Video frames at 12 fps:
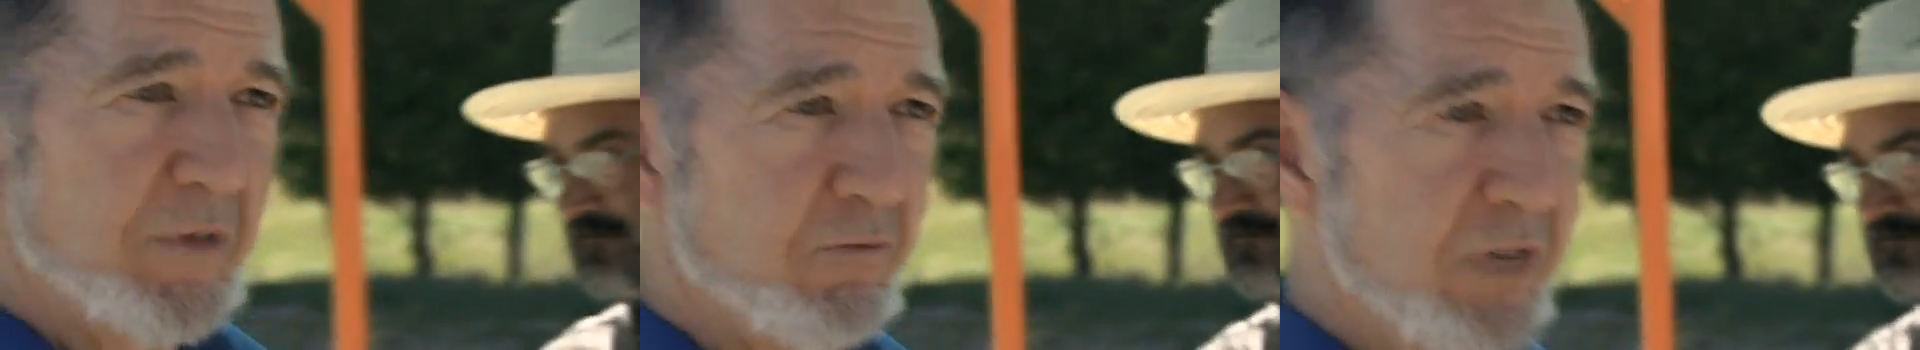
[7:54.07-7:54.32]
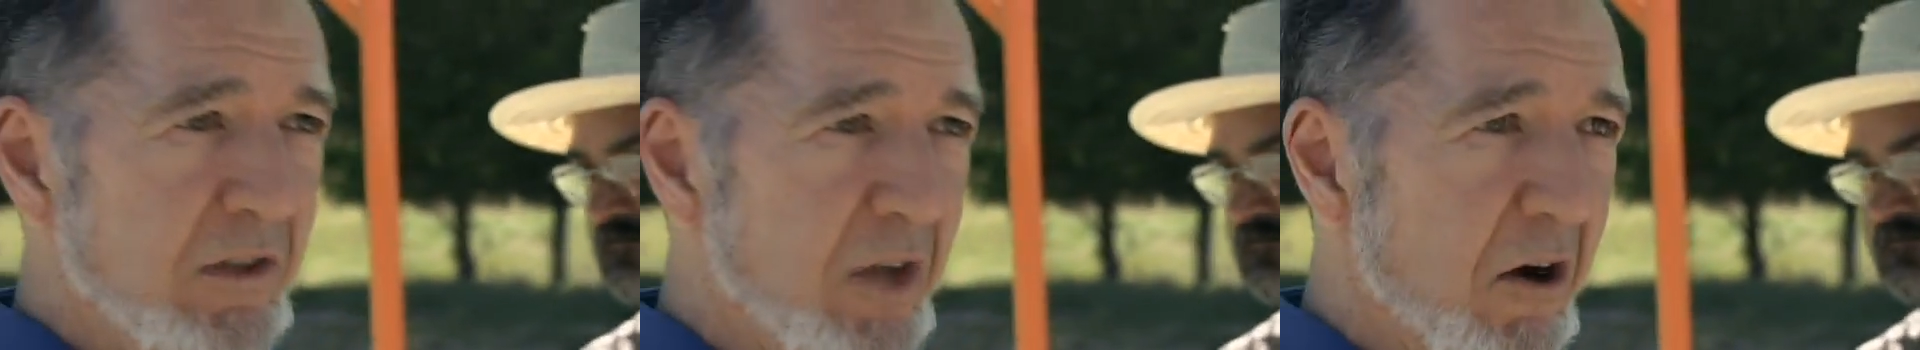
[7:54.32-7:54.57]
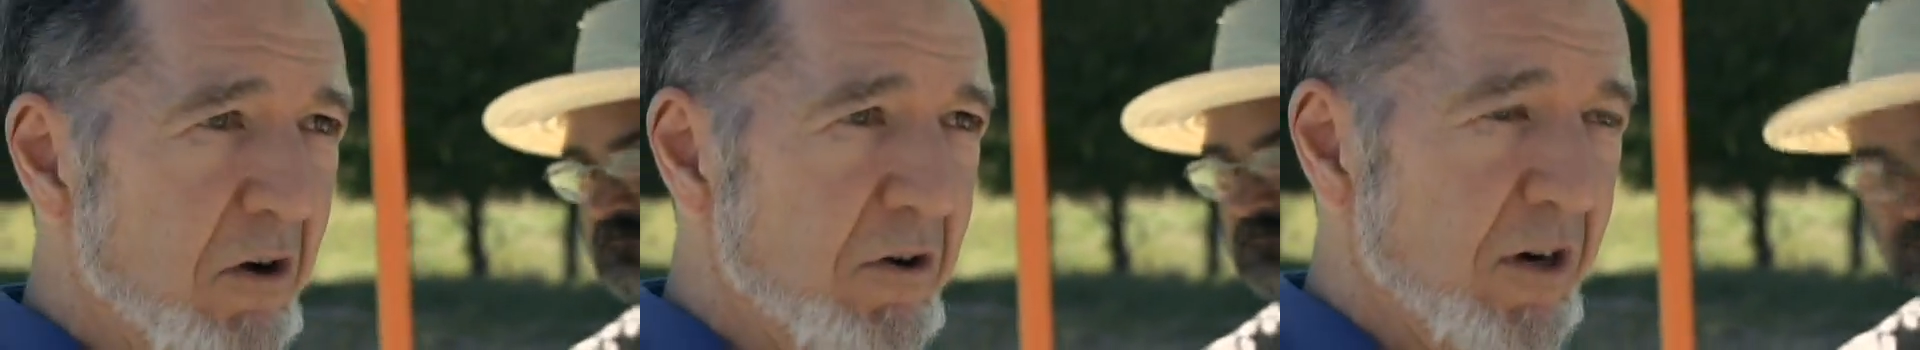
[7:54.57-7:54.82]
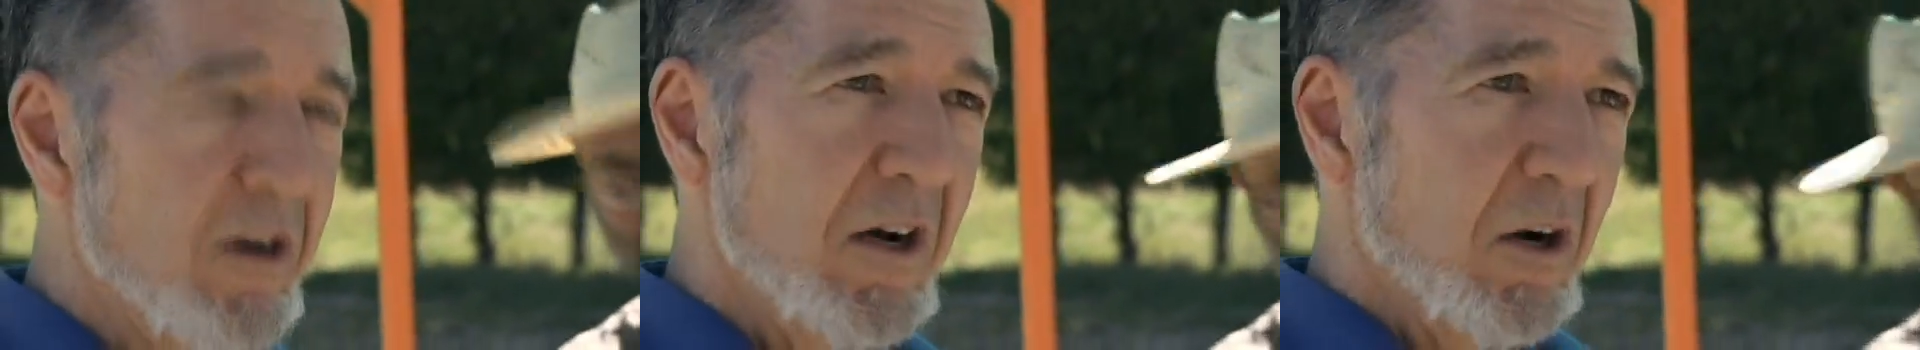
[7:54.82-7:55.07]
to
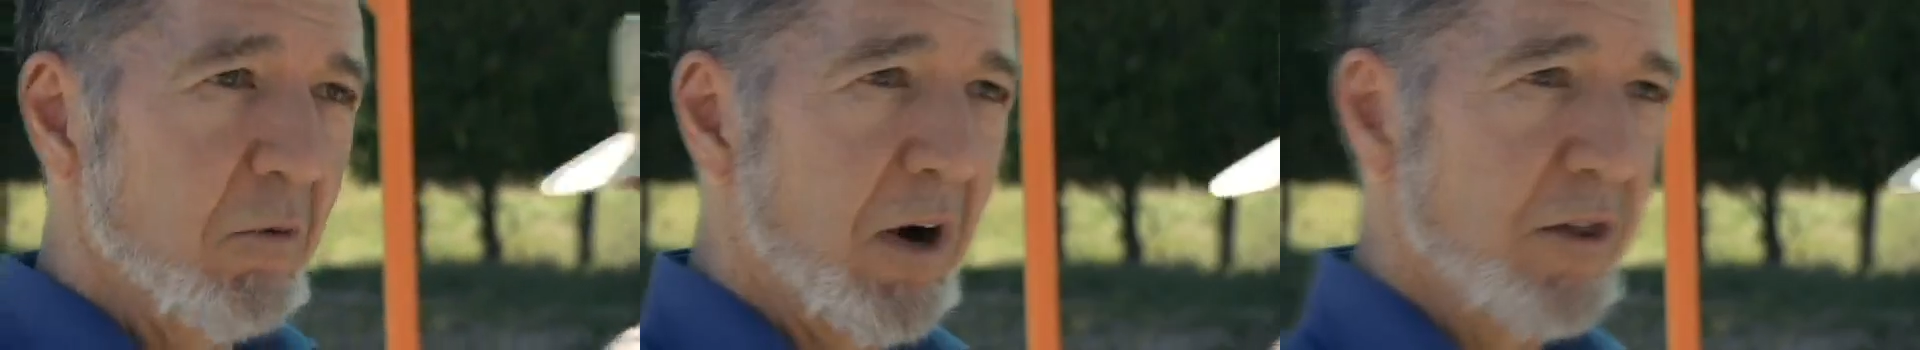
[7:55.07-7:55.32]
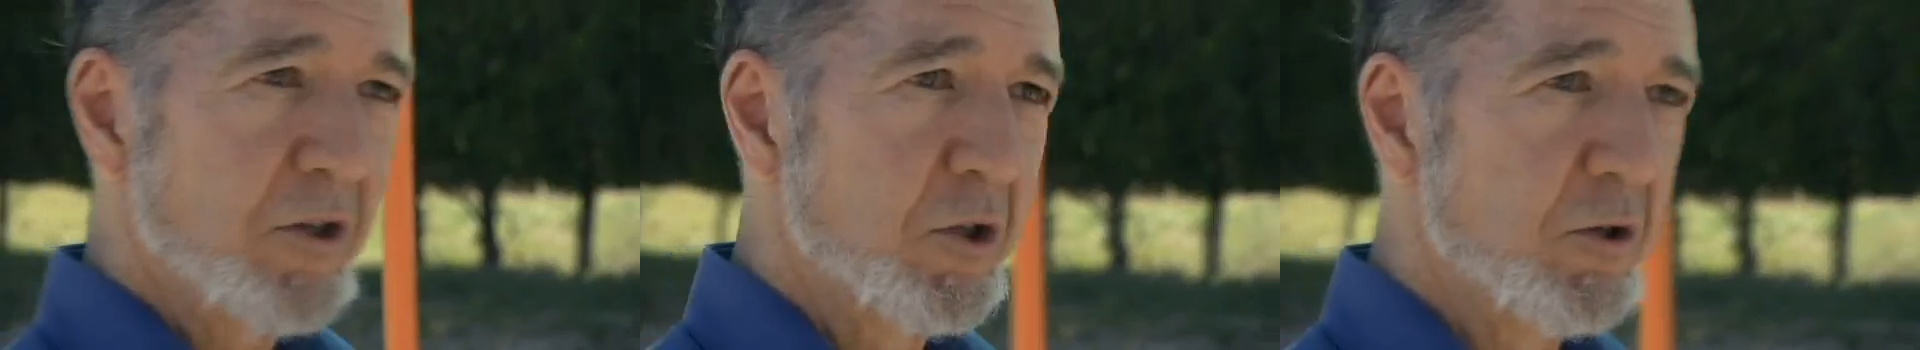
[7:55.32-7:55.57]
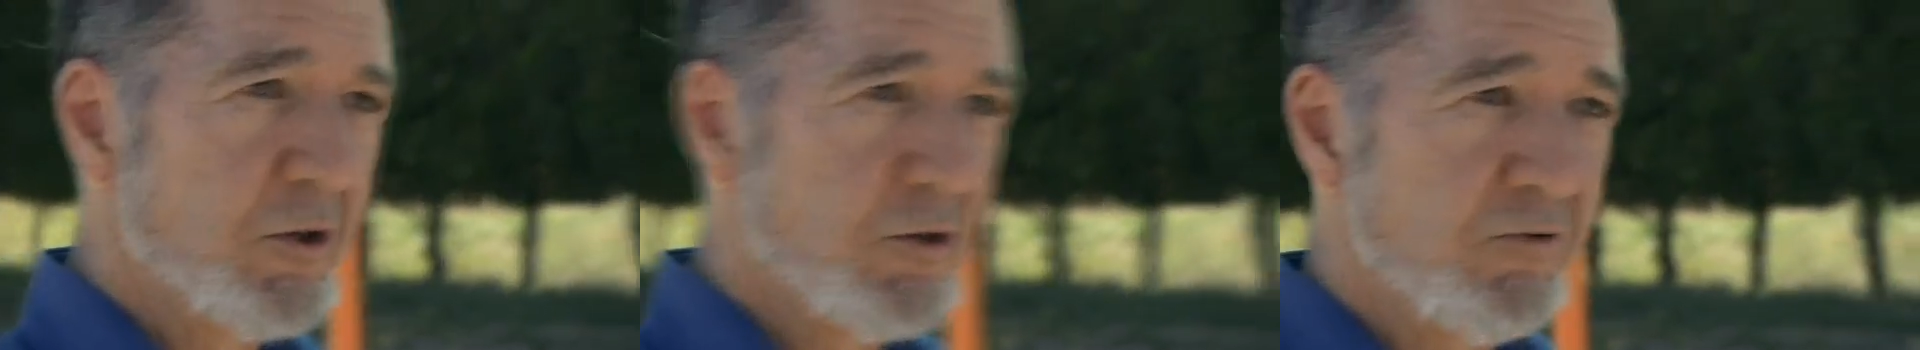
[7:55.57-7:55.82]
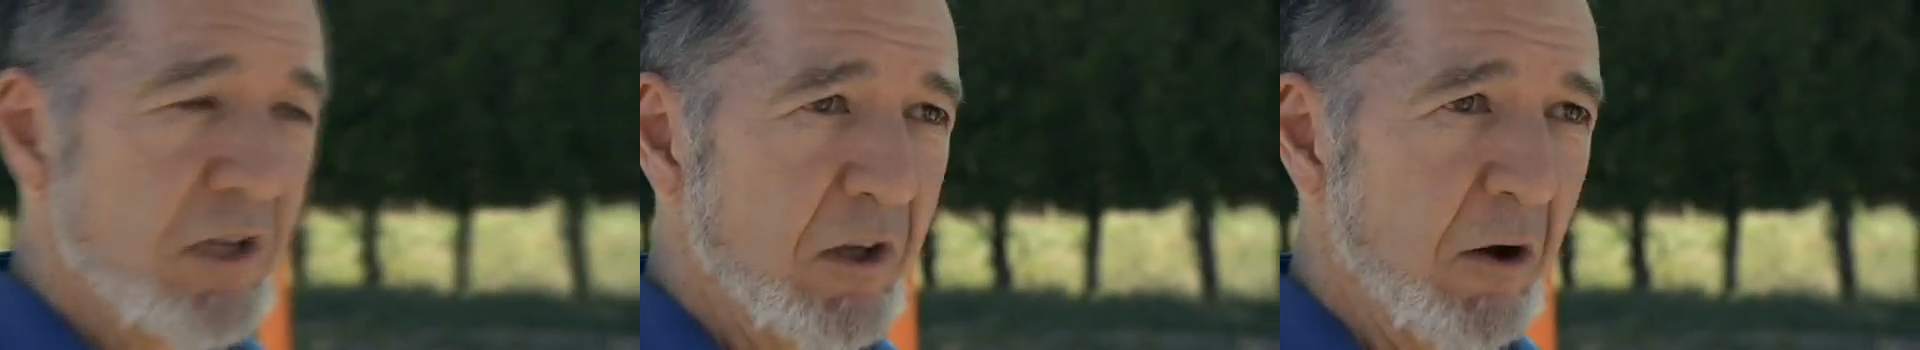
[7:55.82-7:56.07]
reload, and while the
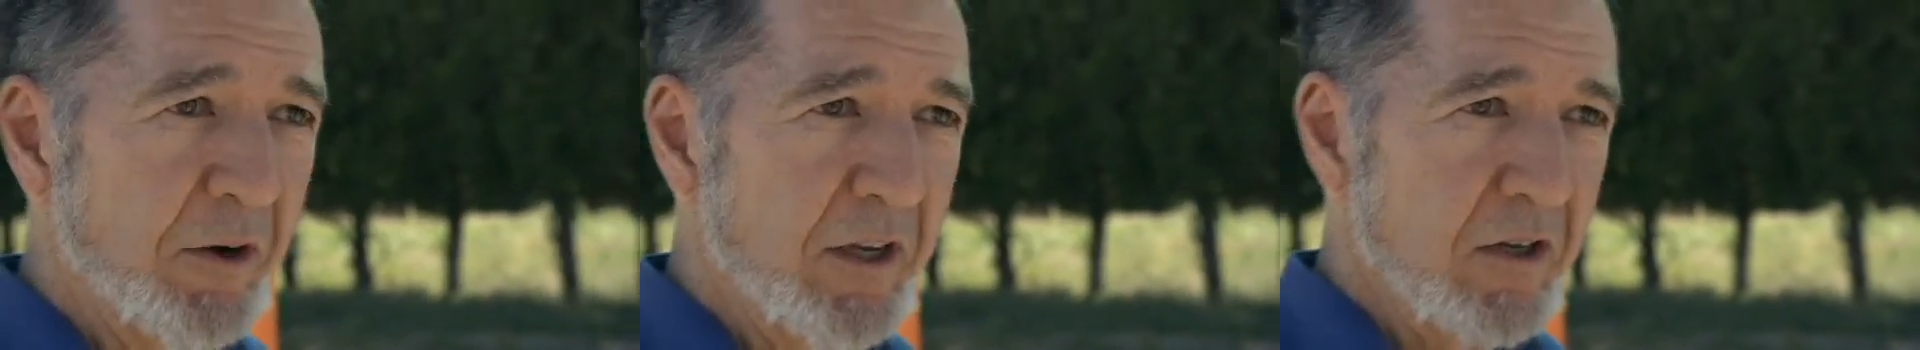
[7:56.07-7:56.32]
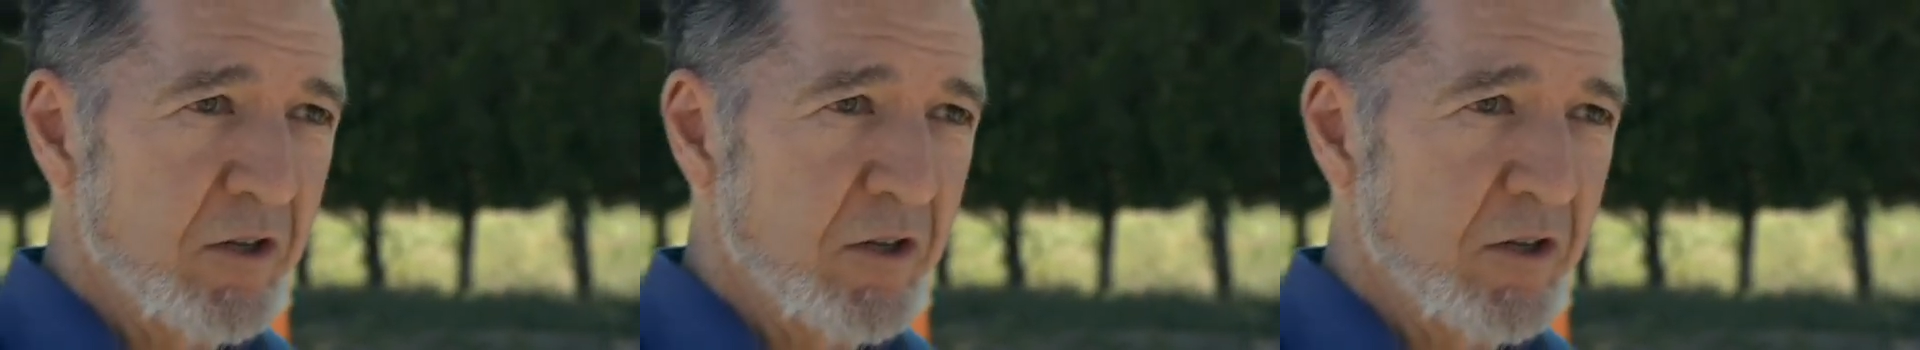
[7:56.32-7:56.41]
shooter's reloading,